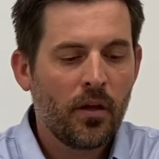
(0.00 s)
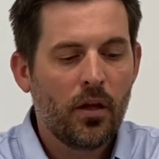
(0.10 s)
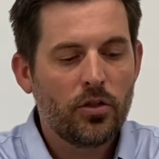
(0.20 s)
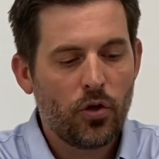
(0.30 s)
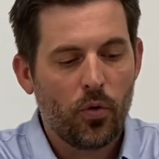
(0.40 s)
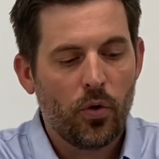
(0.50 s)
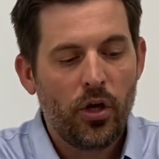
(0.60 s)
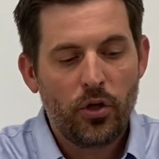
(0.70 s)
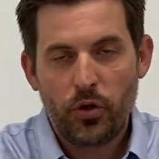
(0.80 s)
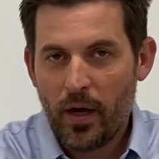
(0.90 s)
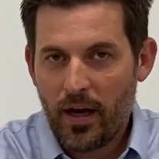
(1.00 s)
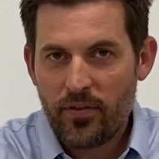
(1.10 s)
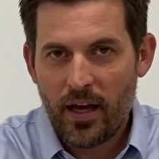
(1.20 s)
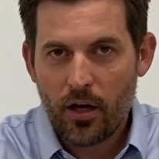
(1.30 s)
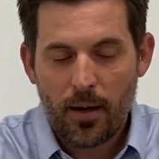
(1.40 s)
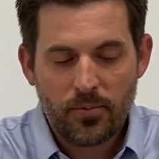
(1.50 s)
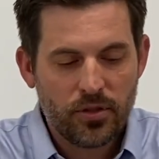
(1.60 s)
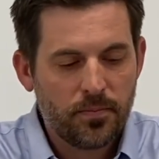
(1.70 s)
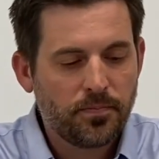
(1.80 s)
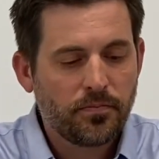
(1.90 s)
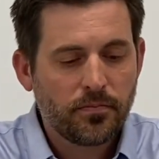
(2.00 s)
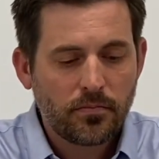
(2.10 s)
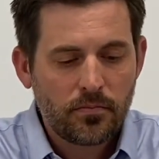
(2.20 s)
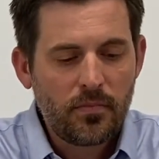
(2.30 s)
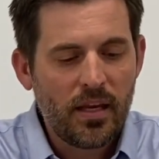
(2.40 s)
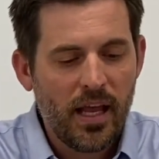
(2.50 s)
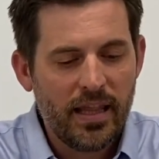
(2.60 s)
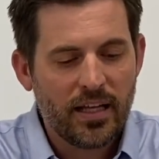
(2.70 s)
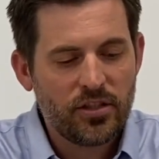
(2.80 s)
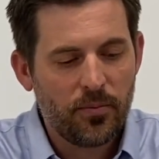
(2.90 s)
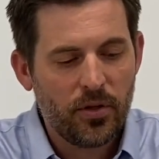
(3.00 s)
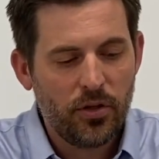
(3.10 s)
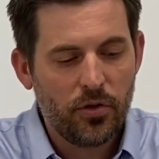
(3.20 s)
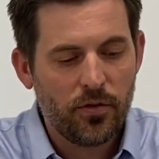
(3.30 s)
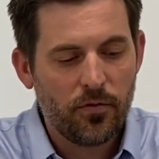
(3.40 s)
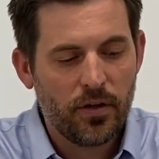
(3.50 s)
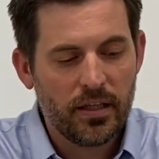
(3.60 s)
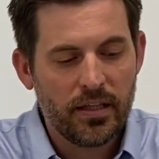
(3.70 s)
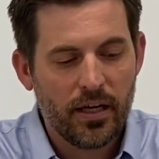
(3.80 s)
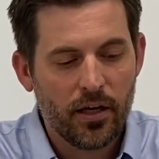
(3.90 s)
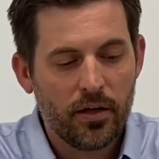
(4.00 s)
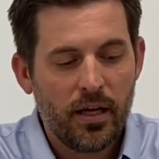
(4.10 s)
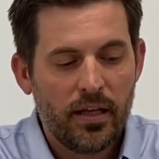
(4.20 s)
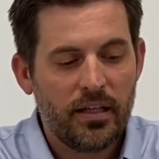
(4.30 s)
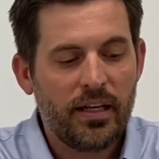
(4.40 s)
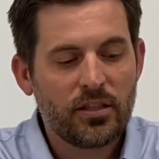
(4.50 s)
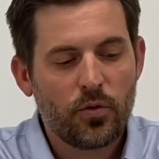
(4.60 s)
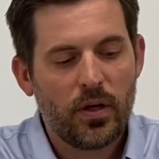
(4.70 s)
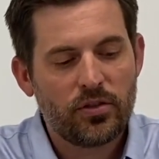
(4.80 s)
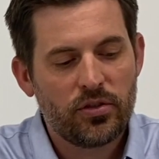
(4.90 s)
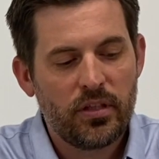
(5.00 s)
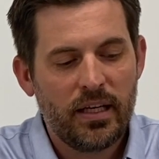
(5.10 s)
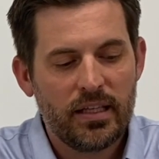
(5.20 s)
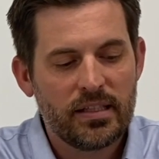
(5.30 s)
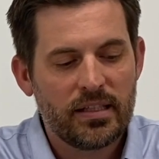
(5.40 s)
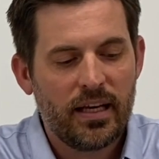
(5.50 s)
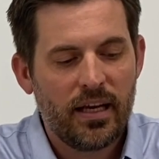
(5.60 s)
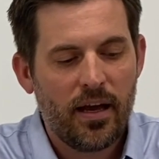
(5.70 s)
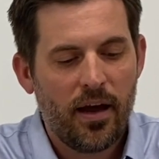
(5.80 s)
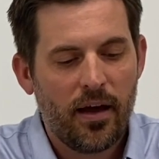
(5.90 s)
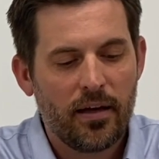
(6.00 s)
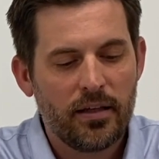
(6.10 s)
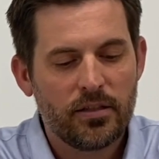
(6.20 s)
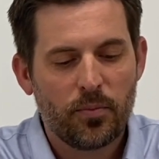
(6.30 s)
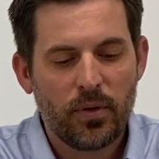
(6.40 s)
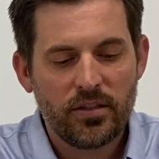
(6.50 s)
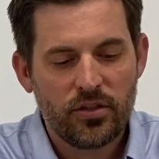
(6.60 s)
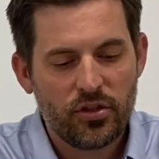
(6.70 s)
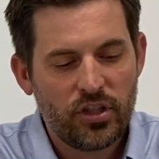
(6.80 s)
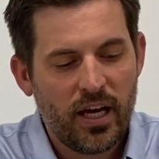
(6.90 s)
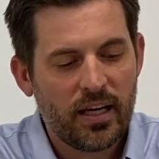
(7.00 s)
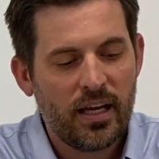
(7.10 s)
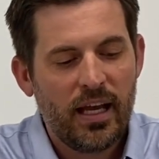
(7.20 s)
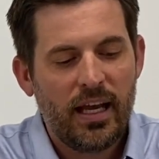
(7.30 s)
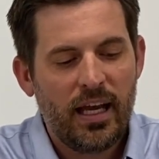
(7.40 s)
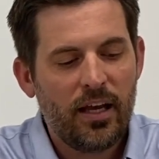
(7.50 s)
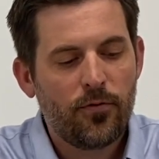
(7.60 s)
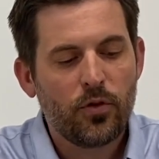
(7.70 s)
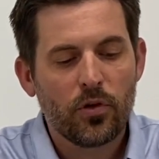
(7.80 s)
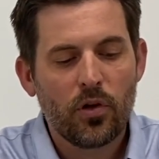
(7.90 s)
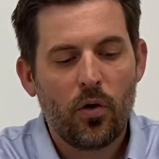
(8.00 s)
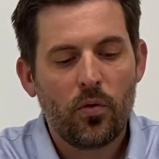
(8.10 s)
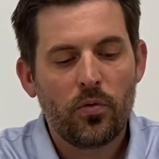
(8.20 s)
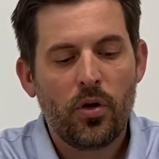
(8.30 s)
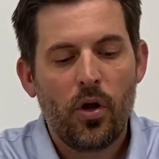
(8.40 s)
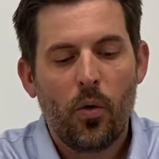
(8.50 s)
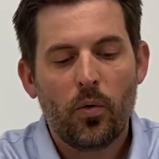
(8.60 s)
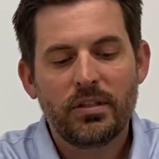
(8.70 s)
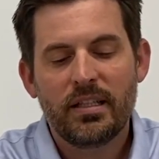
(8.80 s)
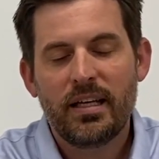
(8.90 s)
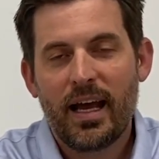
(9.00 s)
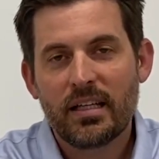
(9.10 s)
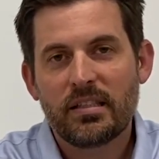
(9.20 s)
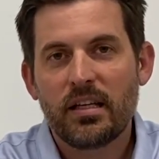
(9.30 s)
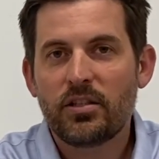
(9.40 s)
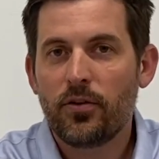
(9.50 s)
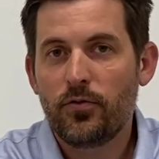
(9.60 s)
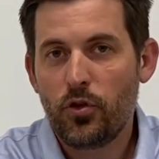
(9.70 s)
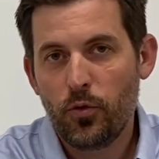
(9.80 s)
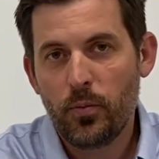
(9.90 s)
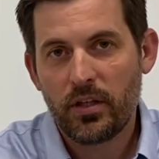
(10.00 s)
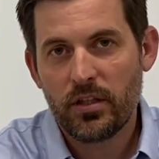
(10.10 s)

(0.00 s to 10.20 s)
So you have that option, and that's something that you can fill in there. The next question is a place to check if your loan was in excess of $2 million.